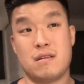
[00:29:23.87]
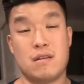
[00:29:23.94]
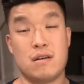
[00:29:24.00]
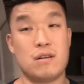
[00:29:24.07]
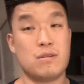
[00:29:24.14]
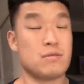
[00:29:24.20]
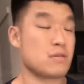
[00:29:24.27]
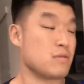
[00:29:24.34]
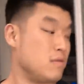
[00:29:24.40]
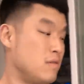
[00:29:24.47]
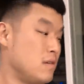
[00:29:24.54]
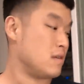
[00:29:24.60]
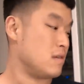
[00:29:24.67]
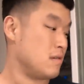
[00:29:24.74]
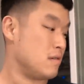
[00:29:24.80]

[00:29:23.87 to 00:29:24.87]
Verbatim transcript: I don't know what's going on.